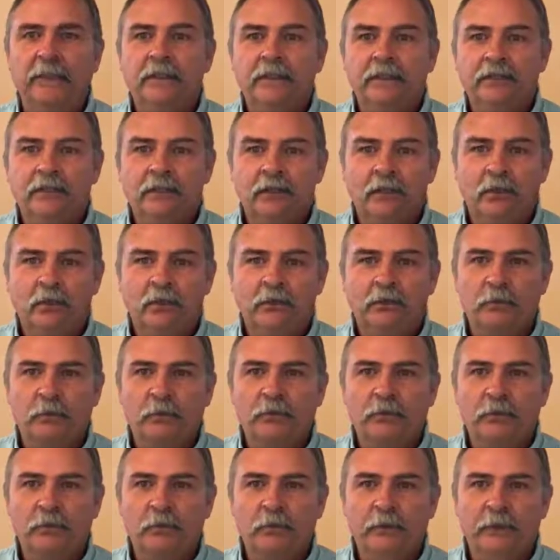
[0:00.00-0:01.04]
Students will
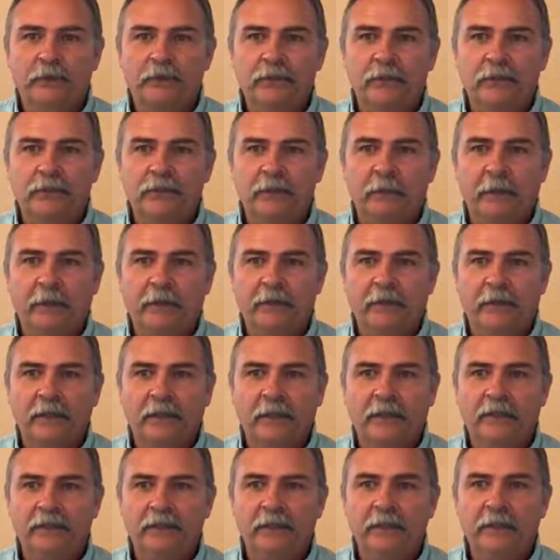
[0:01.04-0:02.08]
do research about the
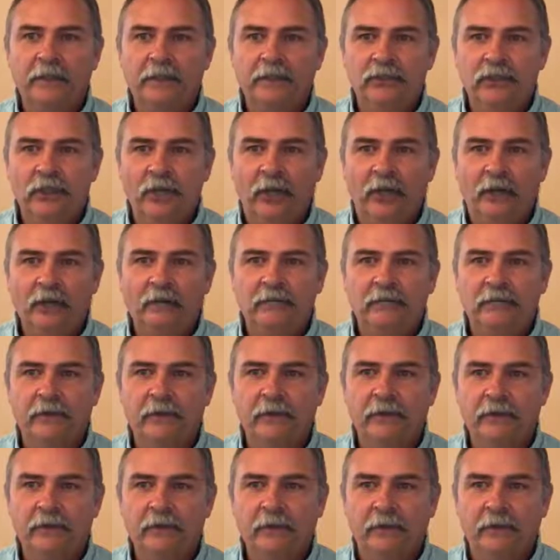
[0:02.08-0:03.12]
country, geography,
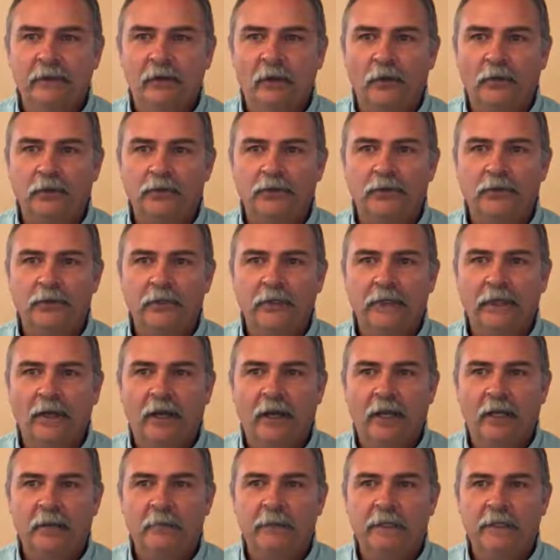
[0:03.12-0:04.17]
the culture, the
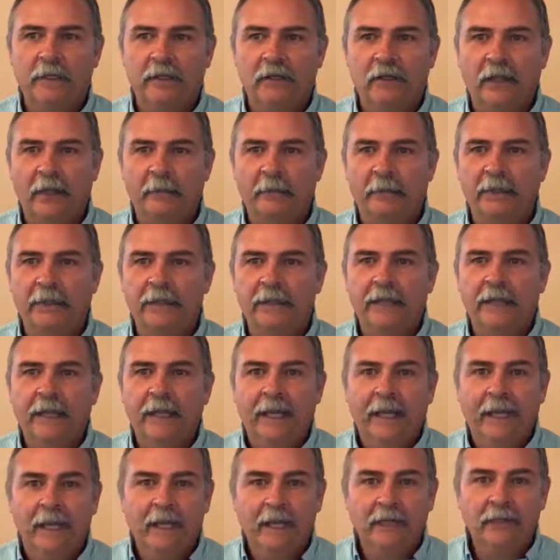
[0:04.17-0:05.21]
economy, the climate,
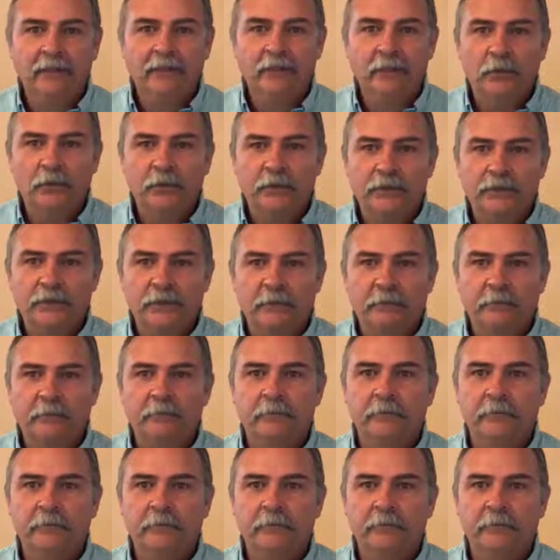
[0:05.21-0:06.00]
and tourism.